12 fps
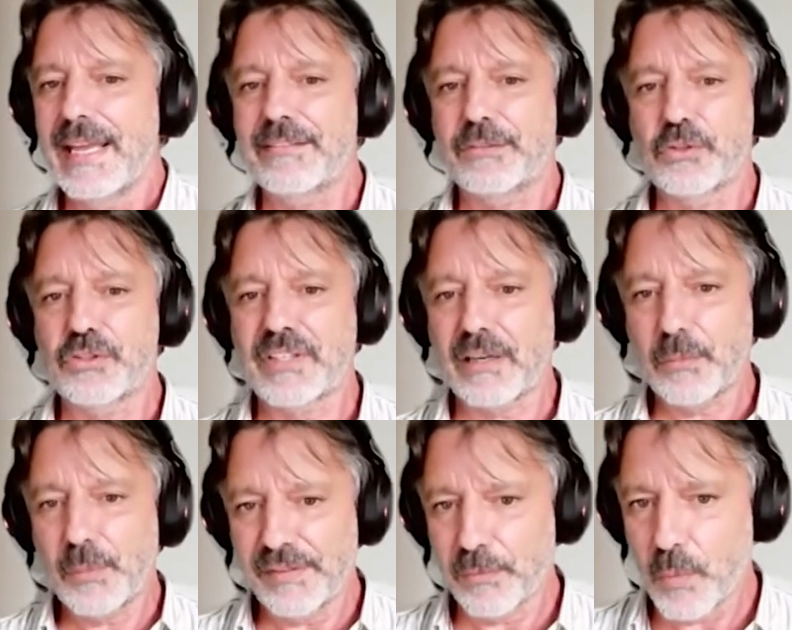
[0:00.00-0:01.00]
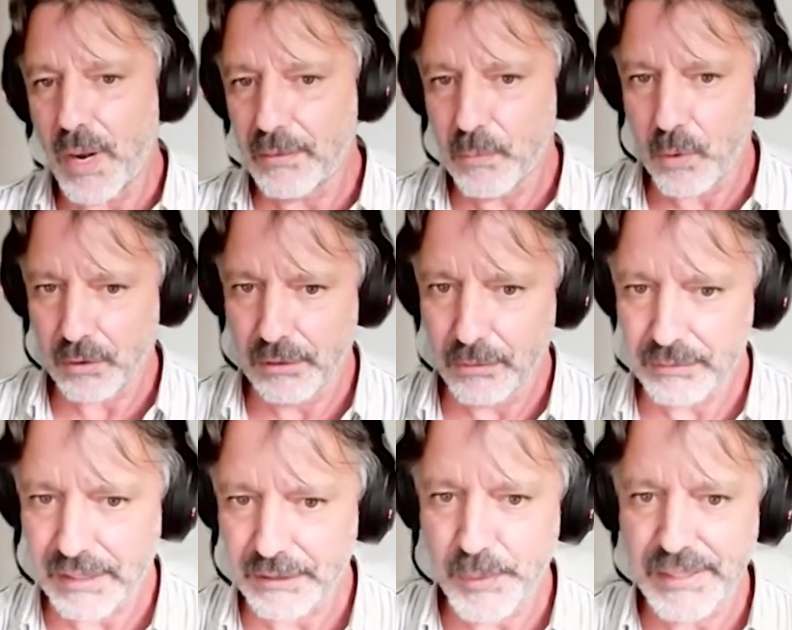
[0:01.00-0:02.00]
is to start with one
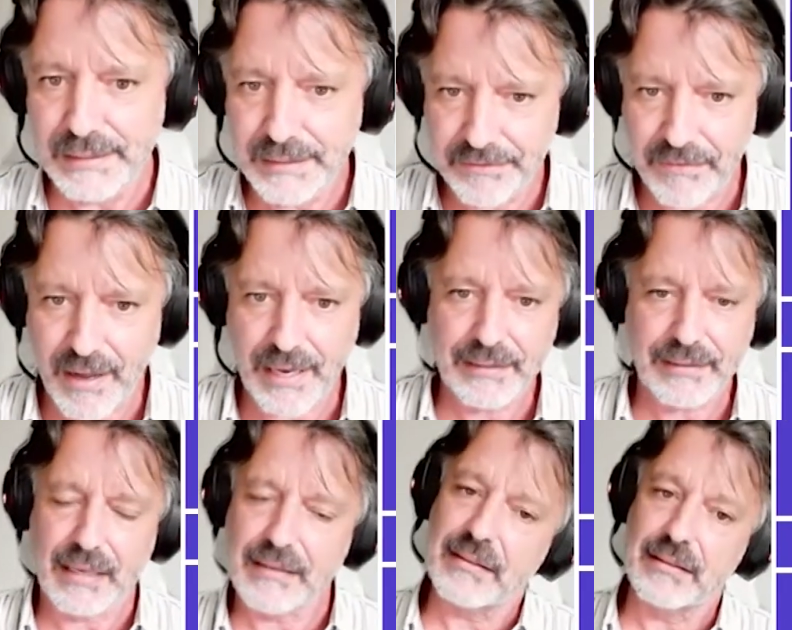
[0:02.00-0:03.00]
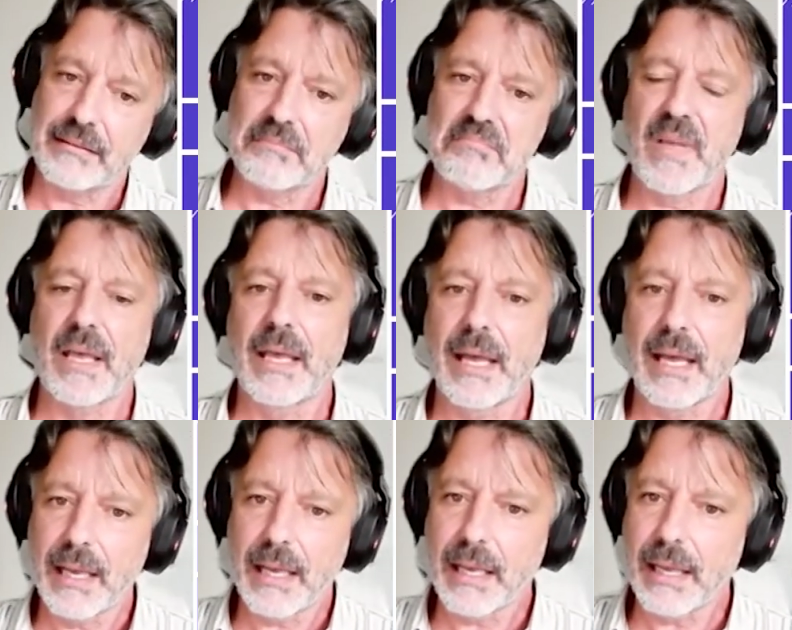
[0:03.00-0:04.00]
workload that we identified as
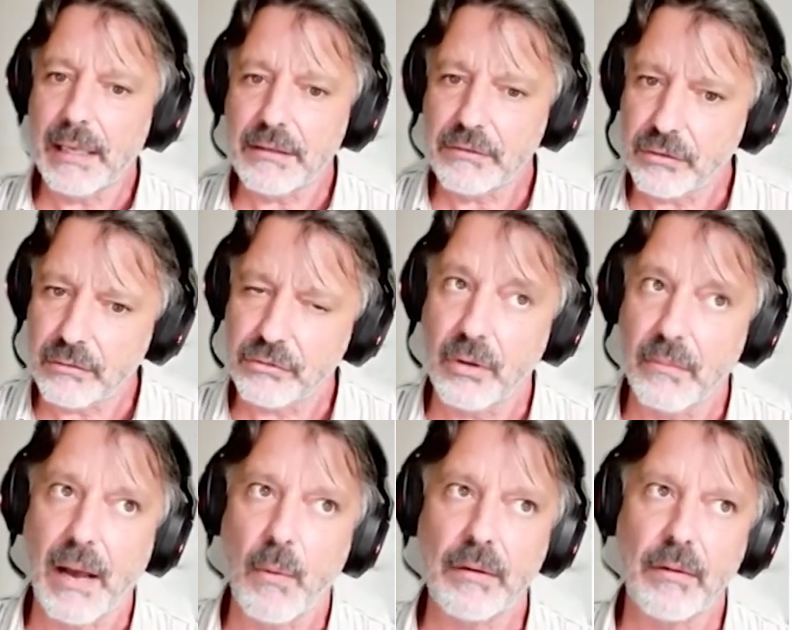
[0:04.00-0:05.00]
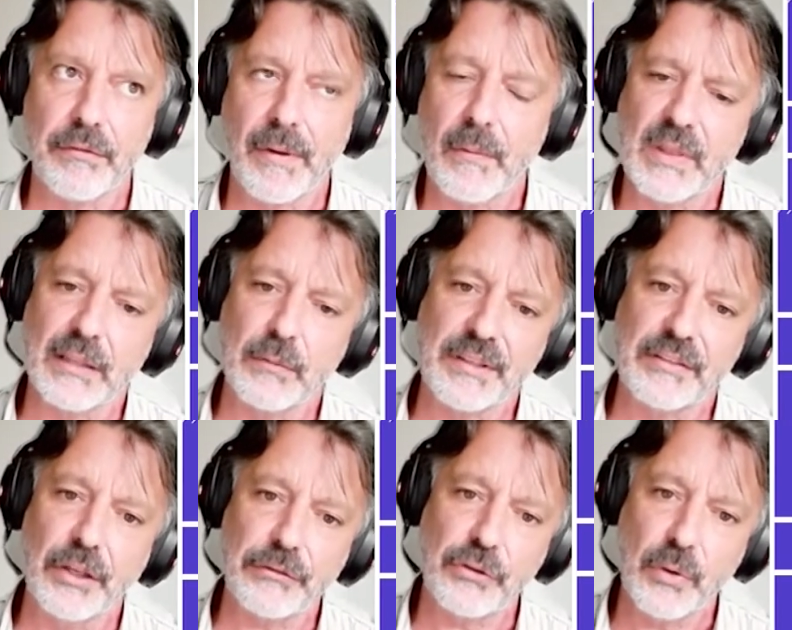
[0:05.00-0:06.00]
a workload that
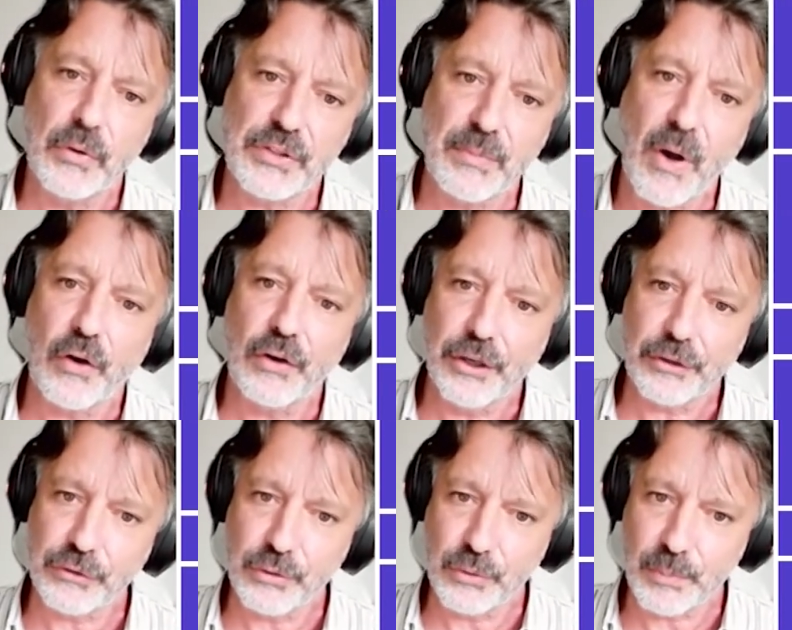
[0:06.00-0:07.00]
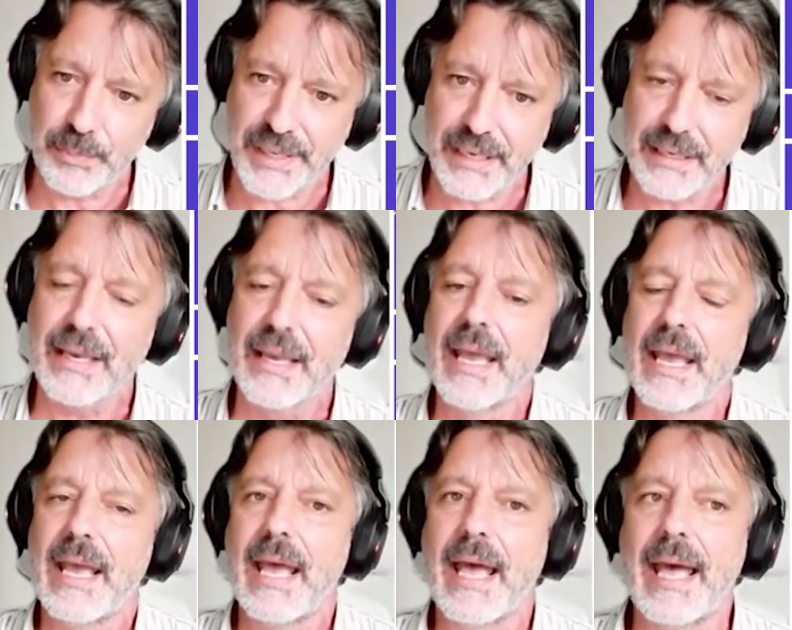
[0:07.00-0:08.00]
was not too small, not too big,
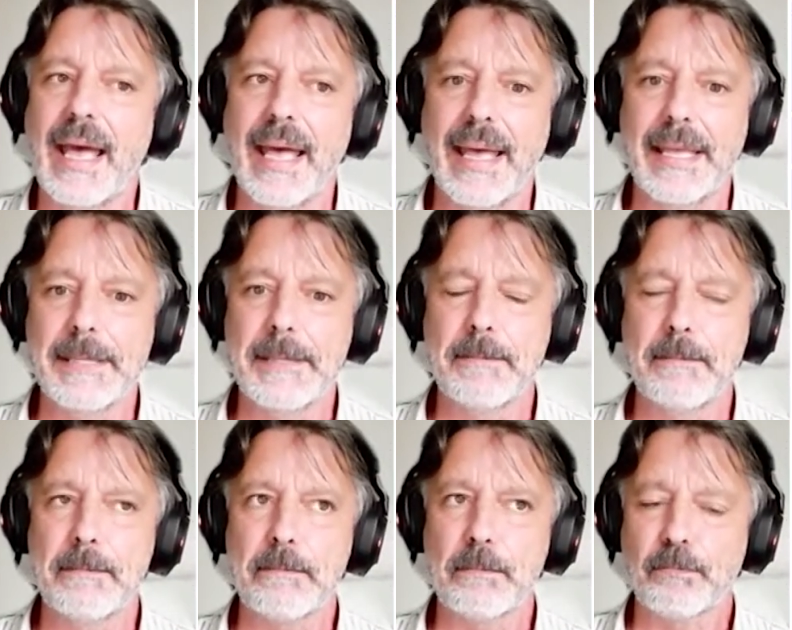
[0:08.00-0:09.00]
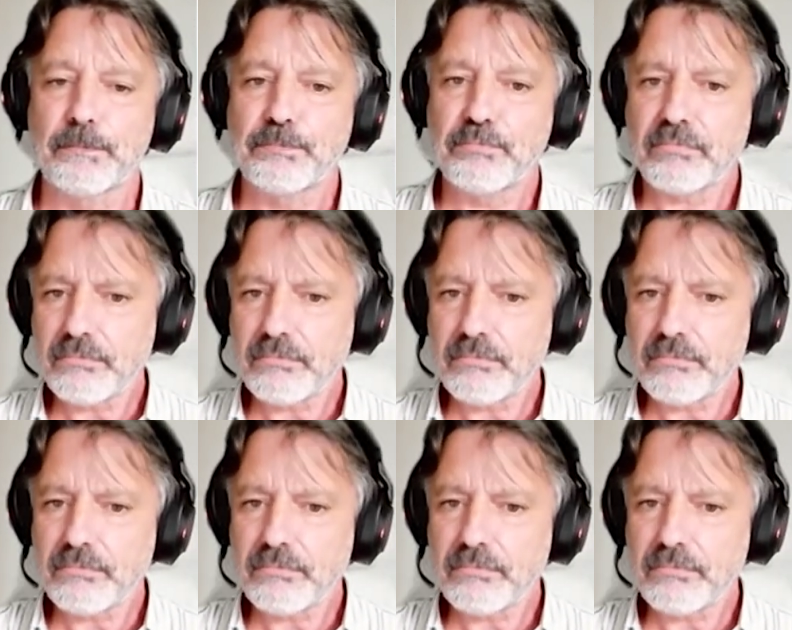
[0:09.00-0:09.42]
and